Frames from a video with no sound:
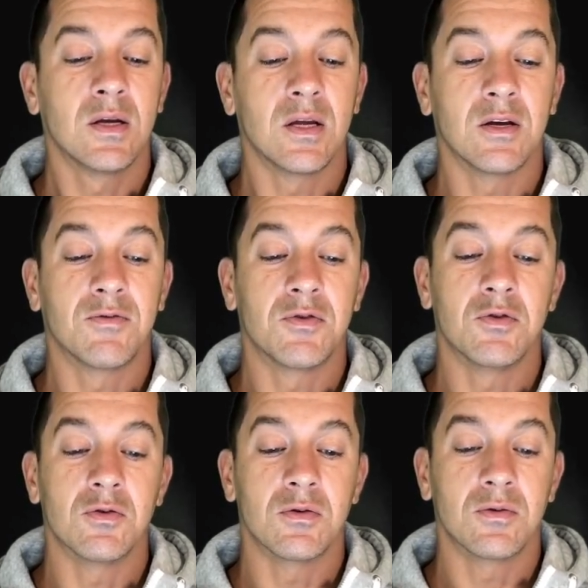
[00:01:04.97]
if
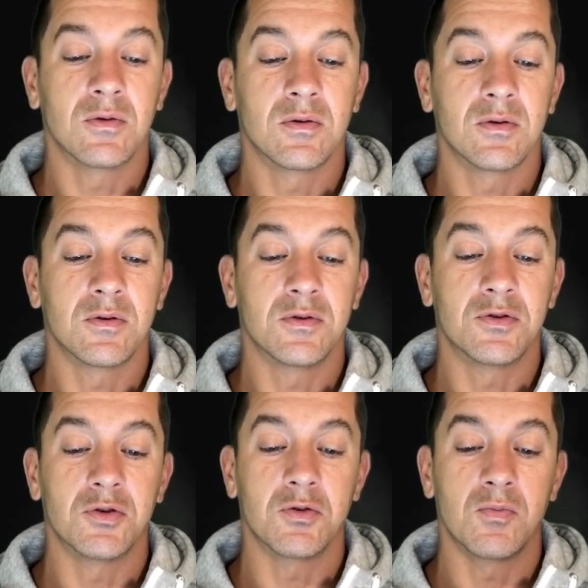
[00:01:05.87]
you
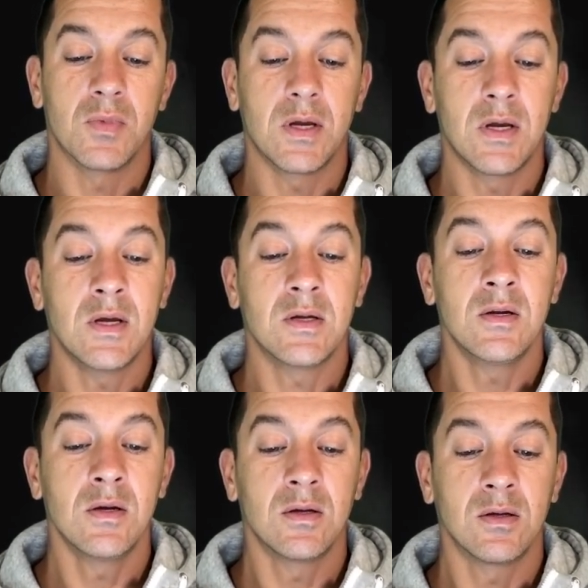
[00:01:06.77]
zoom in,